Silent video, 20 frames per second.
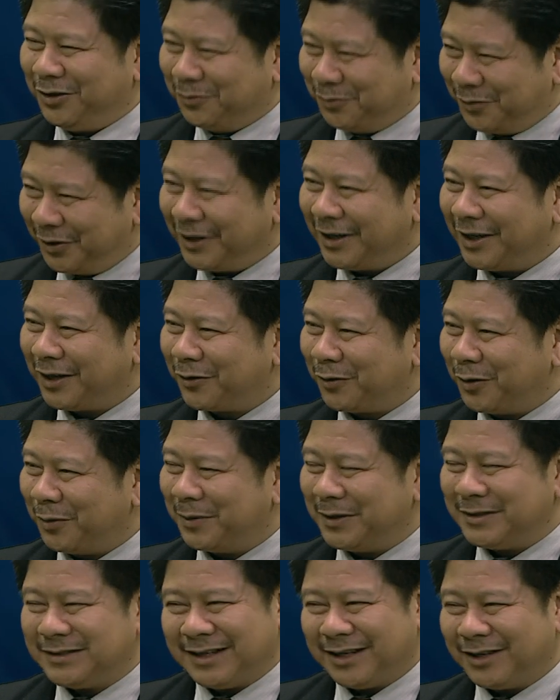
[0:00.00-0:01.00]
You bring in
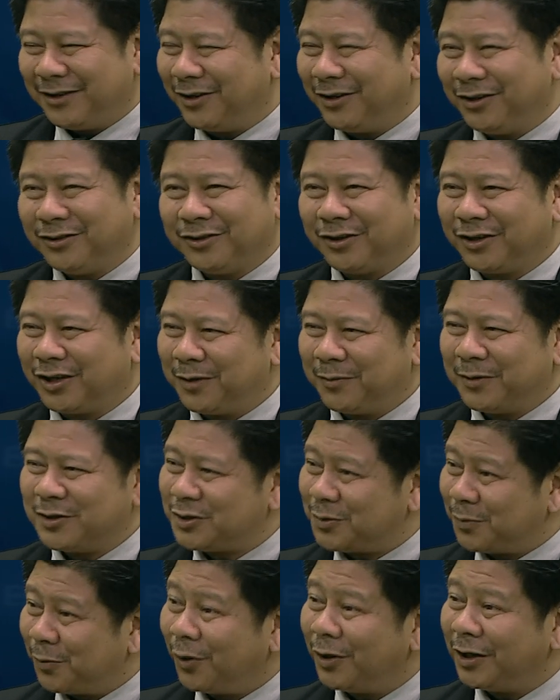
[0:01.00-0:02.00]
equipments, and you're not talking
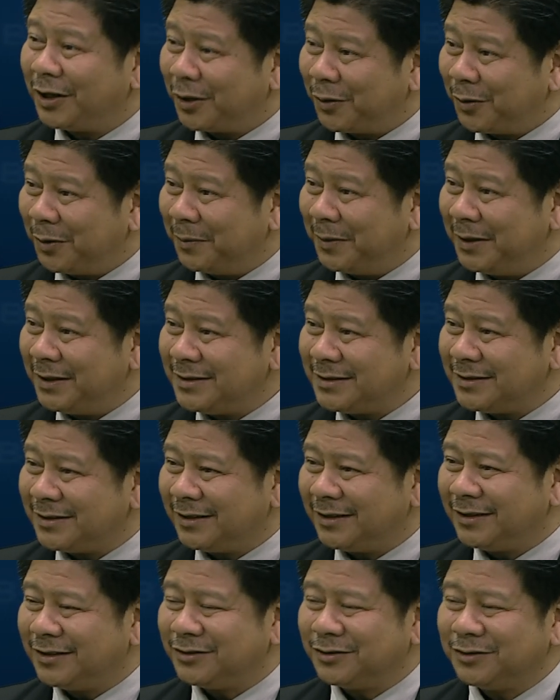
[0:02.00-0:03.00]
about small
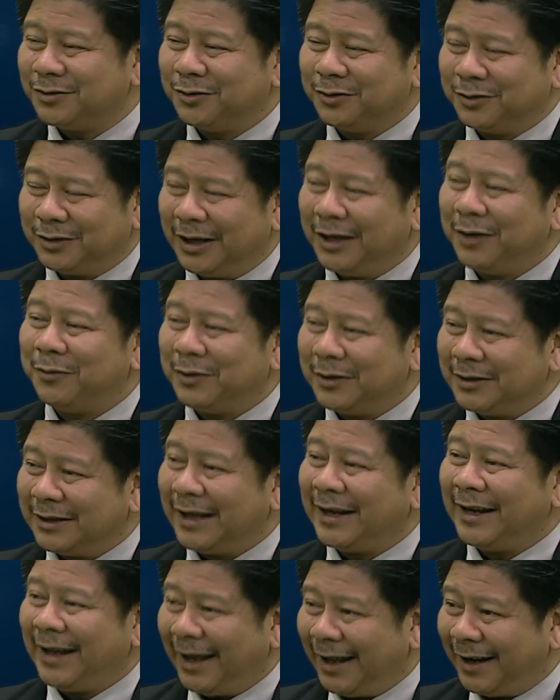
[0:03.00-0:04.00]
equipments, so it will
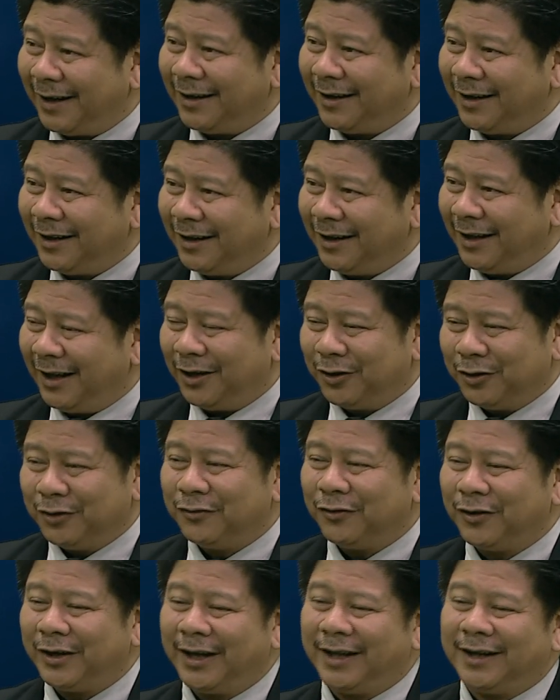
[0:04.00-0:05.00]
then add. And
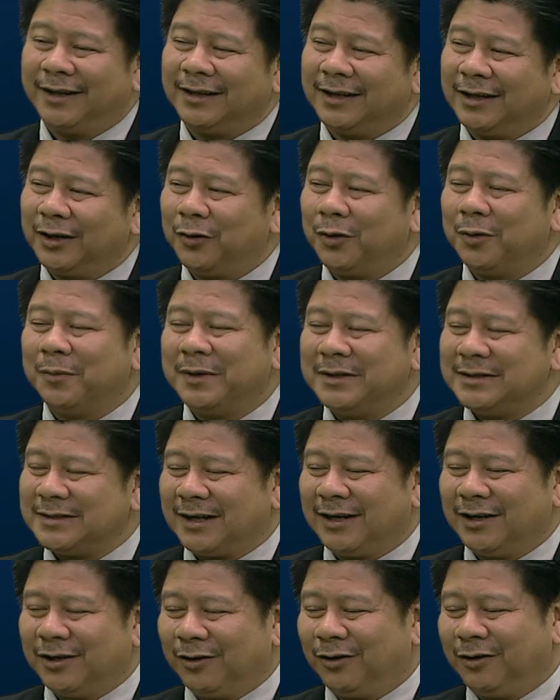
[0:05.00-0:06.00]
don't forget, the
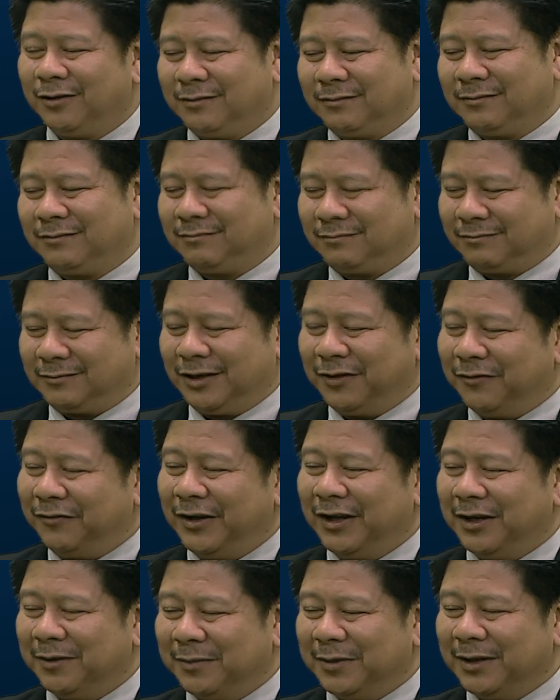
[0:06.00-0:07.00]
equipments are not
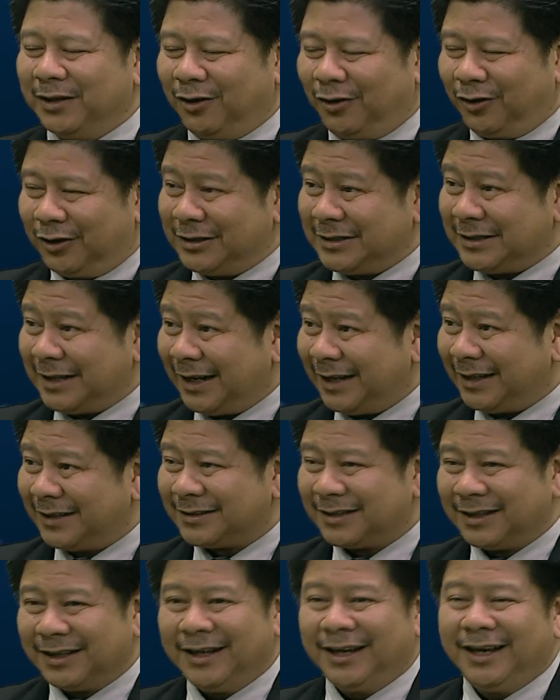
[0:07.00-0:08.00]
available on
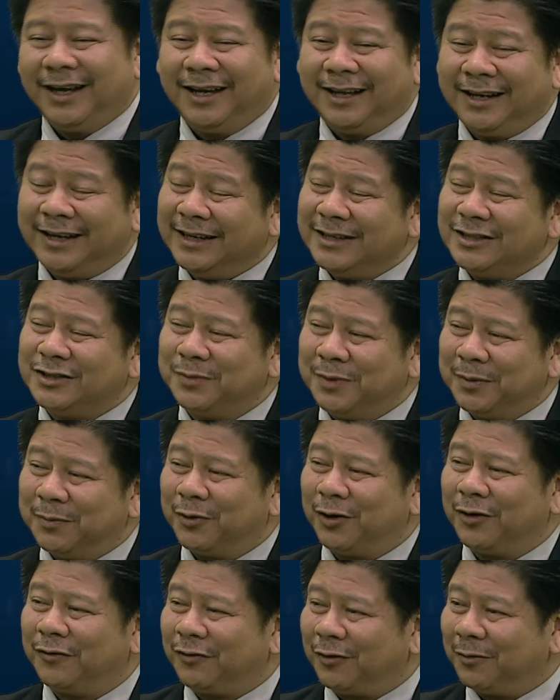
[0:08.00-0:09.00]
site. It needs to be
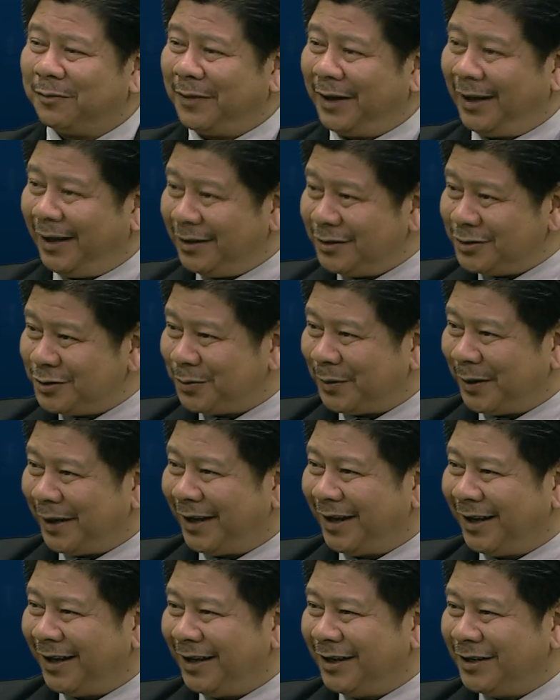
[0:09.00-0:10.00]
brought from
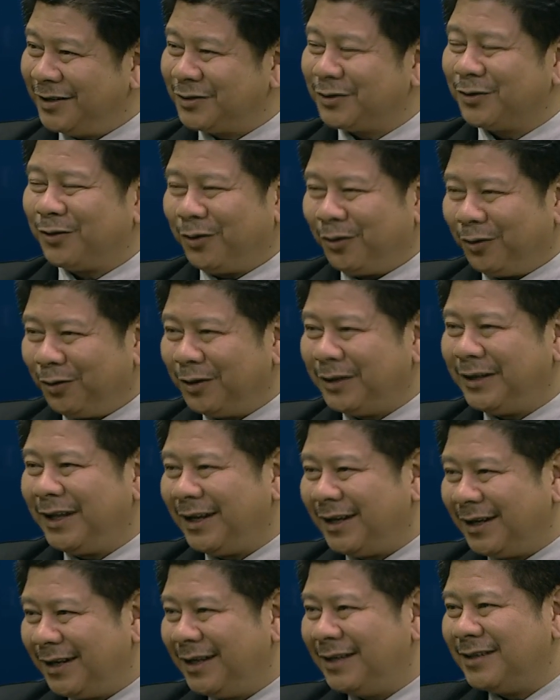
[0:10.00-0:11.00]
elsewhere. So all
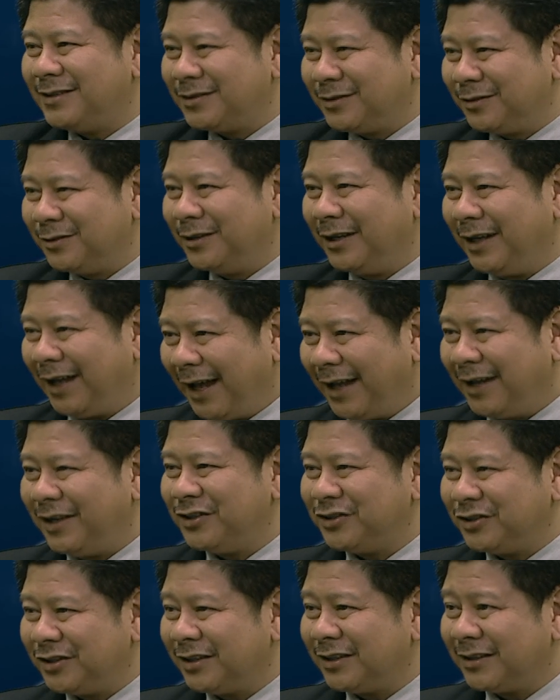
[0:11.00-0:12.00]
that leads to the
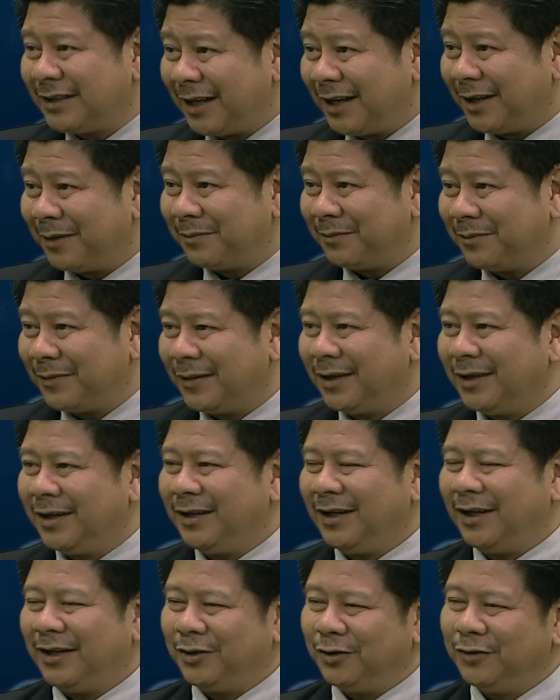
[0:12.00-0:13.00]
additional time.
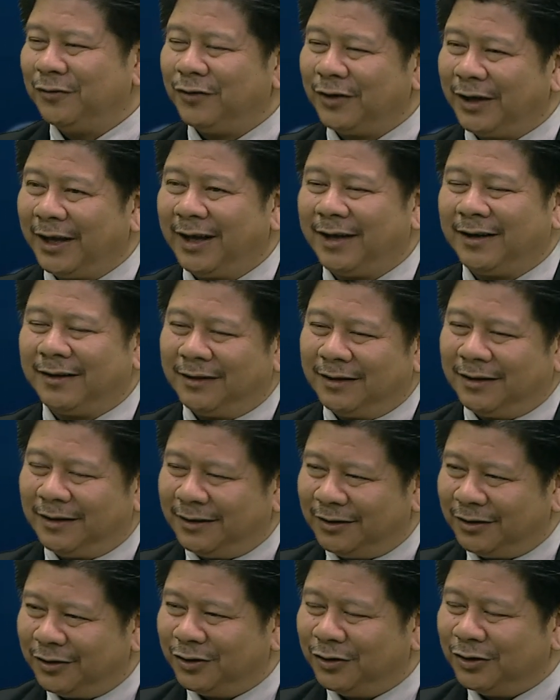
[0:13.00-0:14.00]
And don't forget,
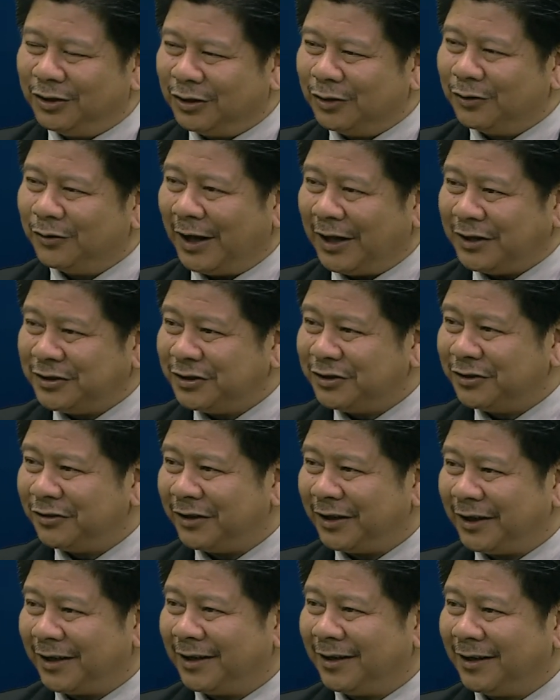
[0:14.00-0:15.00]
you need to do
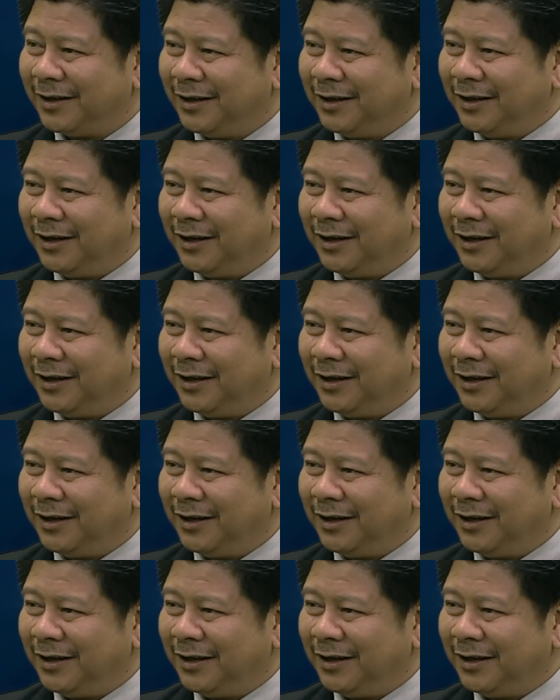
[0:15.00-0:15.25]
engineering.